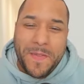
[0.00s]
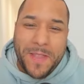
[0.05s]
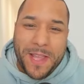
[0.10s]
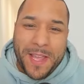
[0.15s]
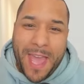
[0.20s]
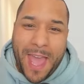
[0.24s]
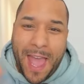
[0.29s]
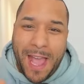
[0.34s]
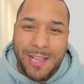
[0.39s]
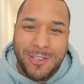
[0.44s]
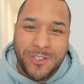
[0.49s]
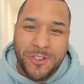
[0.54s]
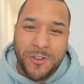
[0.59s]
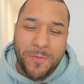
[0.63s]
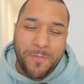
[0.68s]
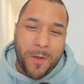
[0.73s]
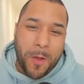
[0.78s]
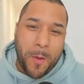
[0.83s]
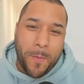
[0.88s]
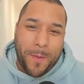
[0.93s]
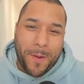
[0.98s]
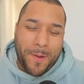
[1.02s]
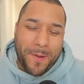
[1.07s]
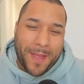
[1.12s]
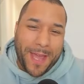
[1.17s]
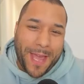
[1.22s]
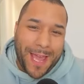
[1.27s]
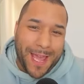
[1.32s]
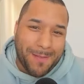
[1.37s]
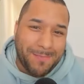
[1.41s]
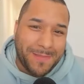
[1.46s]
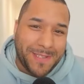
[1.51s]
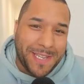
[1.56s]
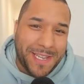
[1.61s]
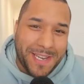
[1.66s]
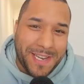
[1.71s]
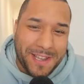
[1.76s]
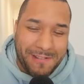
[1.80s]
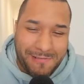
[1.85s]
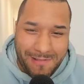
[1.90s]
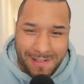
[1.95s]
casual mobile games
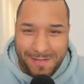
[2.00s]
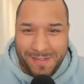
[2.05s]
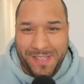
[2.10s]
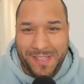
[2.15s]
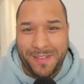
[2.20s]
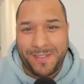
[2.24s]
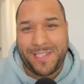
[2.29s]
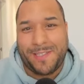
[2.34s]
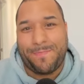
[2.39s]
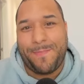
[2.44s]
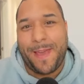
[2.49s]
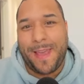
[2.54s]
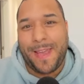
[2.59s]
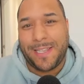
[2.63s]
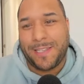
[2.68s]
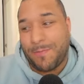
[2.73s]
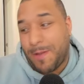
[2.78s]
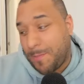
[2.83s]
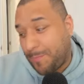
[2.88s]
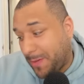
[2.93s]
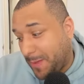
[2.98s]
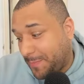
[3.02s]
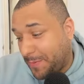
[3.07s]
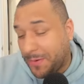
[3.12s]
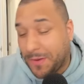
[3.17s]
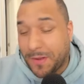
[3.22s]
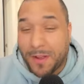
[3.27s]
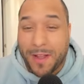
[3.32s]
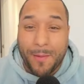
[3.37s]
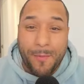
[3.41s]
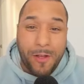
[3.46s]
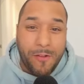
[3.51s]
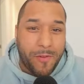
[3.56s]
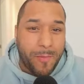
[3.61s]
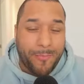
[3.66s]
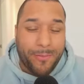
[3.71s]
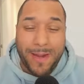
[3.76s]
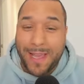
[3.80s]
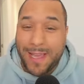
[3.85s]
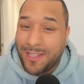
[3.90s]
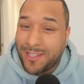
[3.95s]
in the crypto space where people can come over and
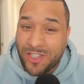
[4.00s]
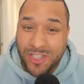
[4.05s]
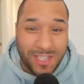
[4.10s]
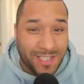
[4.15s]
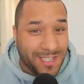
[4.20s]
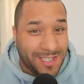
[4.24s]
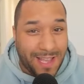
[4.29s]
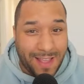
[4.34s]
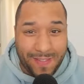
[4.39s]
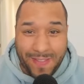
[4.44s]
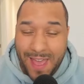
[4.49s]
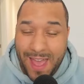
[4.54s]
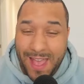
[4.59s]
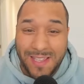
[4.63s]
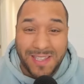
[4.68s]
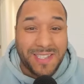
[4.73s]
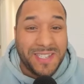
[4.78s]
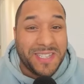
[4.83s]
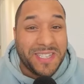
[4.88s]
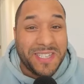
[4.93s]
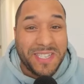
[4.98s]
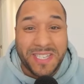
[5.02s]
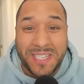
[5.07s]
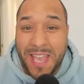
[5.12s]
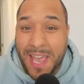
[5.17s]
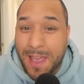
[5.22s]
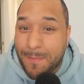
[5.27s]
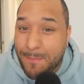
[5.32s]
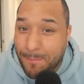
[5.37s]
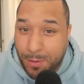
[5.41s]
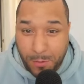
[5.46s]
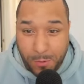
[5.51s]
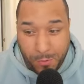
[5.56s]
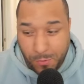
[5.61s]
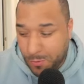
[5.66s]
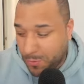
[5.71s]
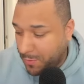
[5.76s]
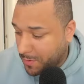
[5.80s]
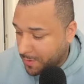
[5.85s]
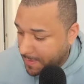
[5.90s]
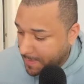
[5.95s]
play just like that.
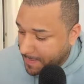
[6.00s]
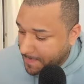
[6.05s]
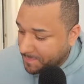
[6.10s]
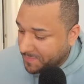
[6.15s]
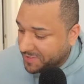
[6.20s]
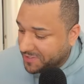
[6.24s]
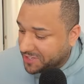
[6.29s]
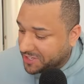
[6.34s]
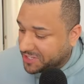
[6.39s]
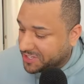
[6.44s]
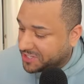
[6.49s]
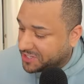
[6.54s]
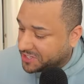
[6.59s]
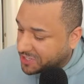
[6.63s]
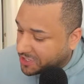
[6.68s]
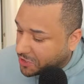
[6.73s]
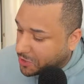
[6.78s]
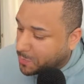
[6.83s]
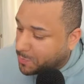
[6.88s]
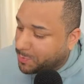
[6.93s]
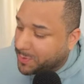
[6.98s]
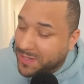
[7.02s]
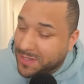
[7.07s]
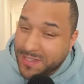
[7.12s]
Simple. Just super